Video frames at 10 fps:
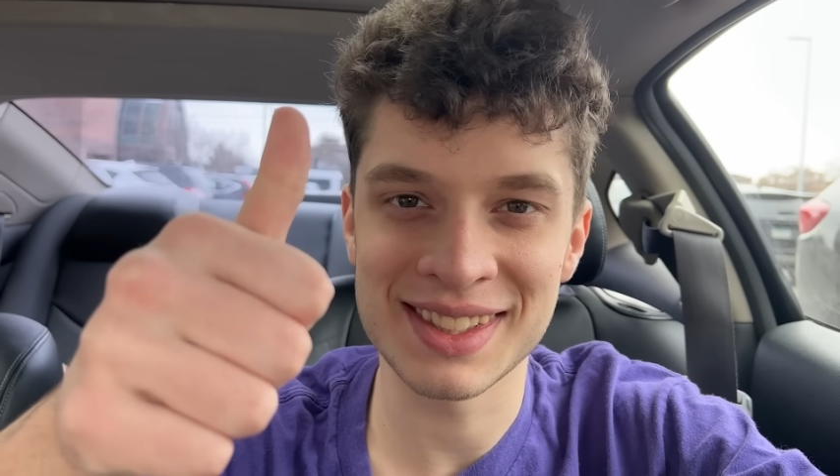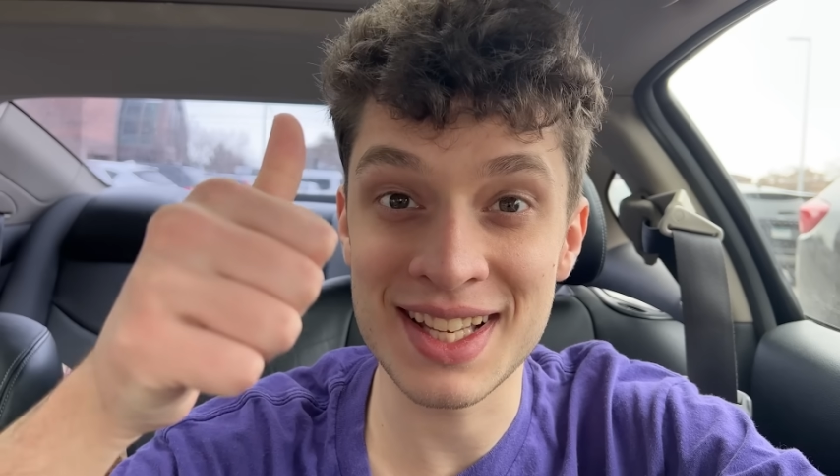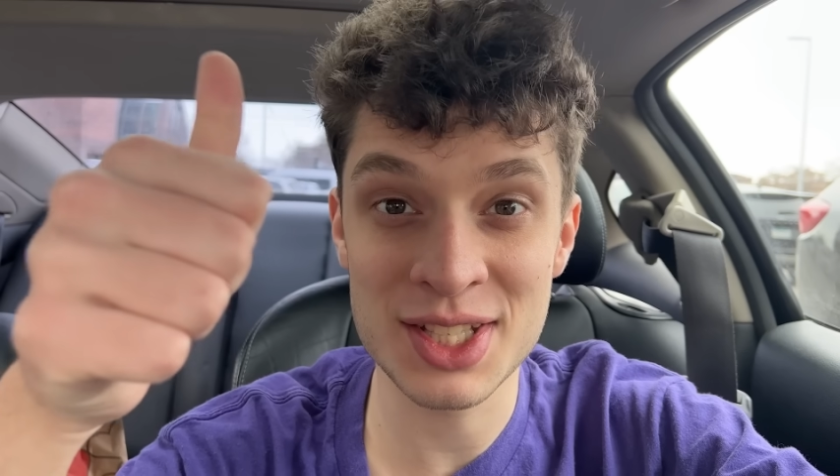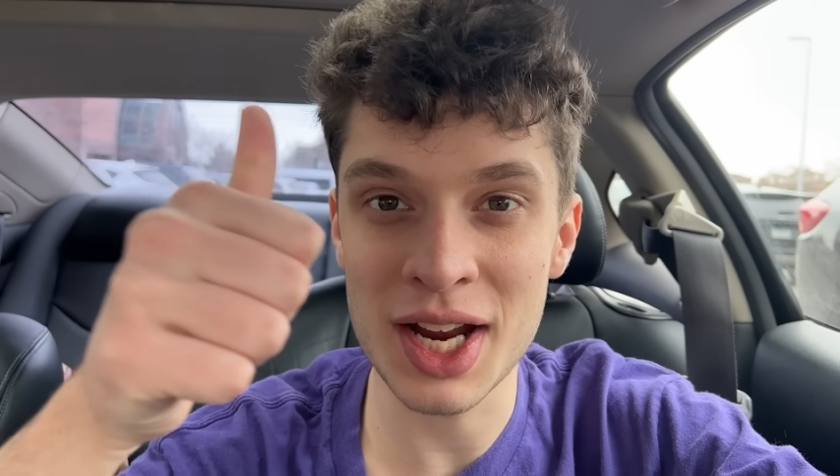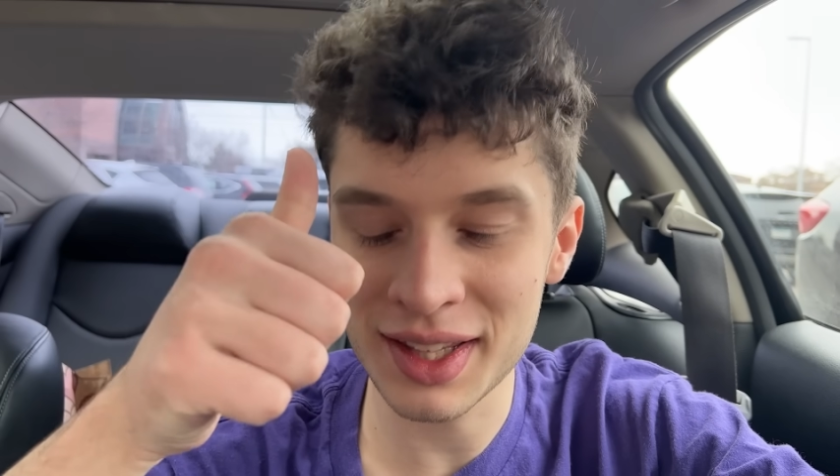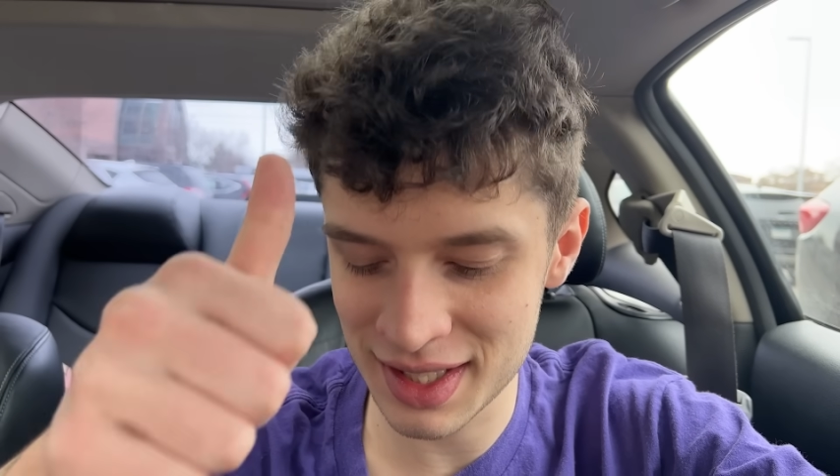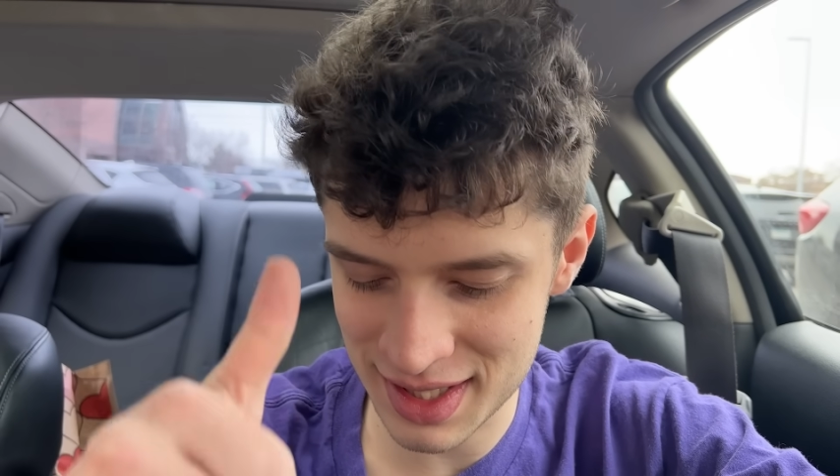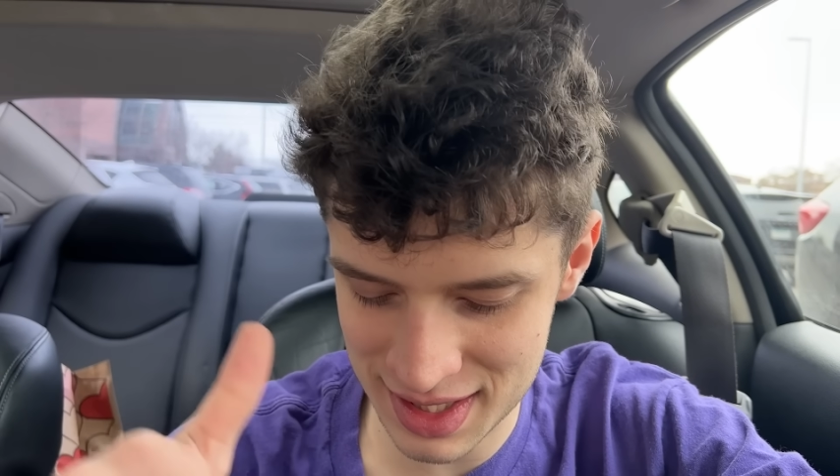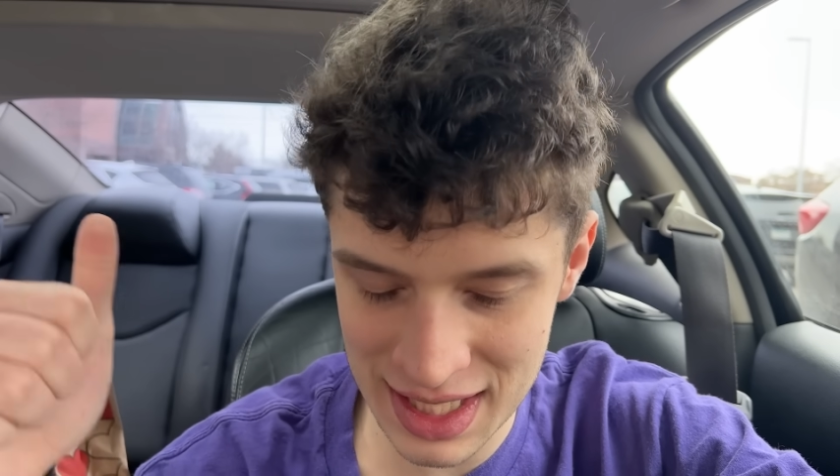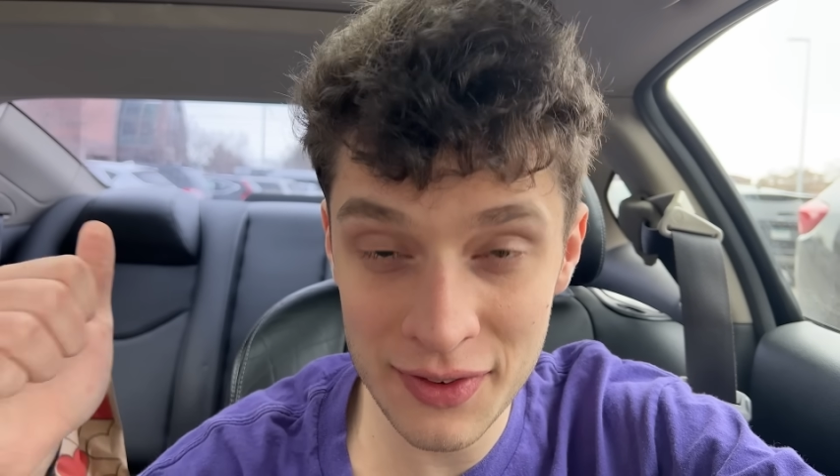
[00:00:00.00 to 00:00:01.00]
Let's check this.
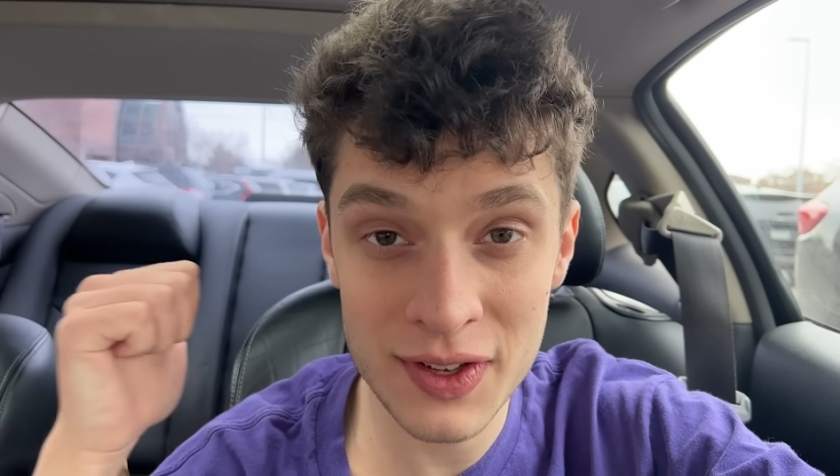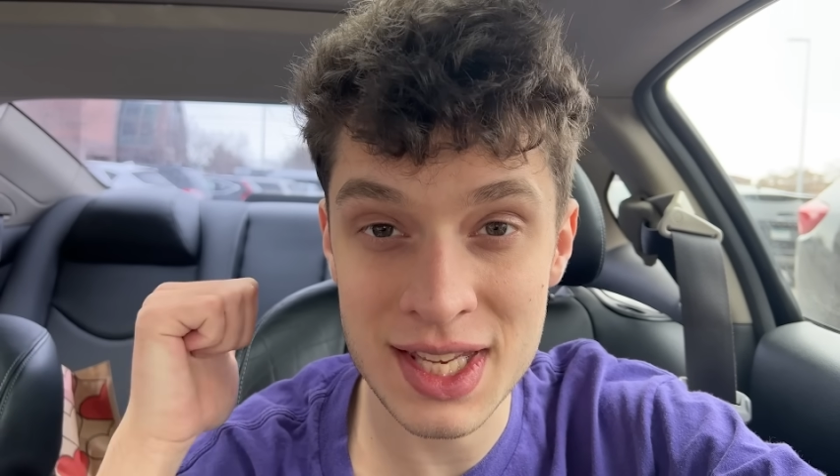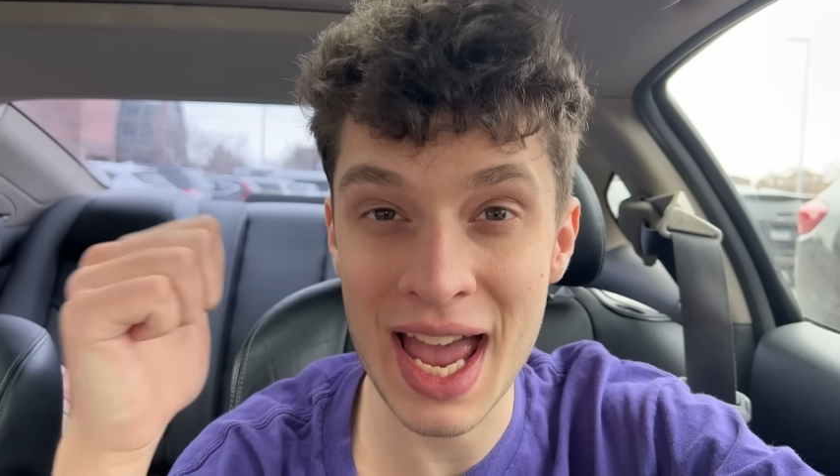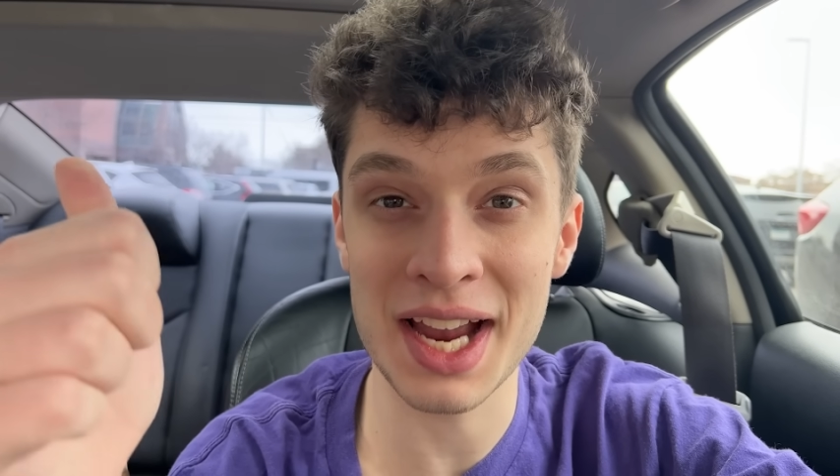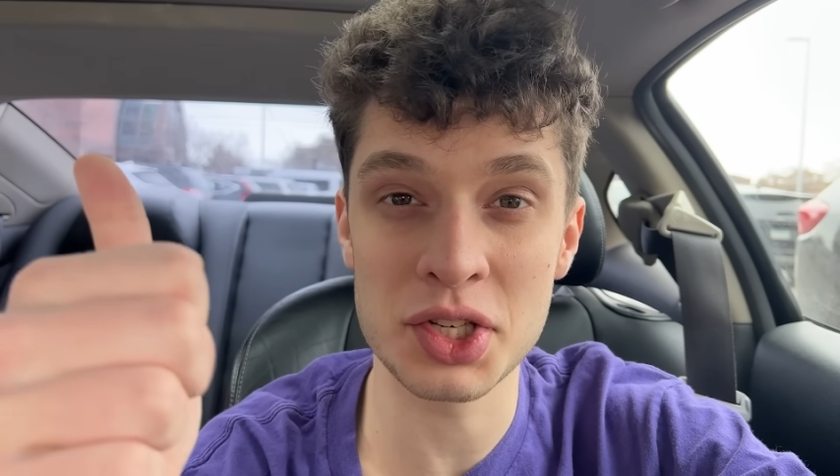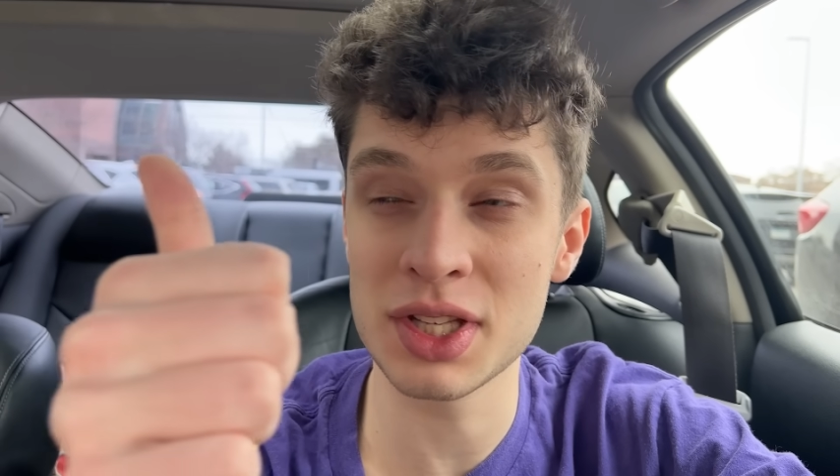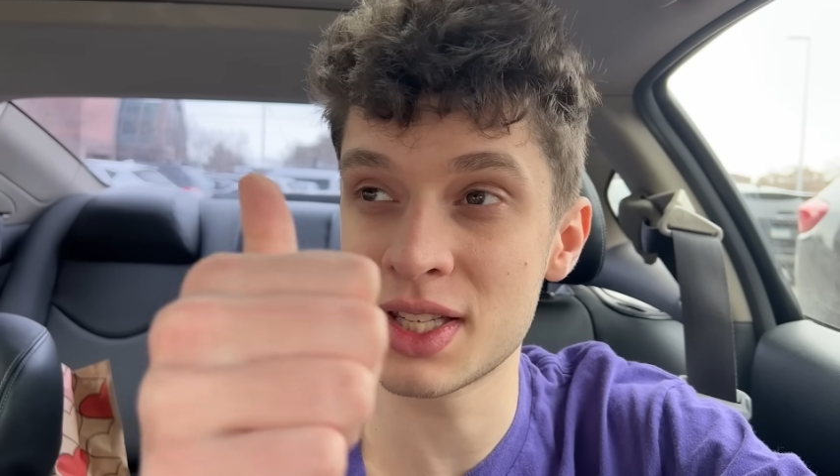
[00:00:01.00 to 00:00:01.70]
and see if it's actually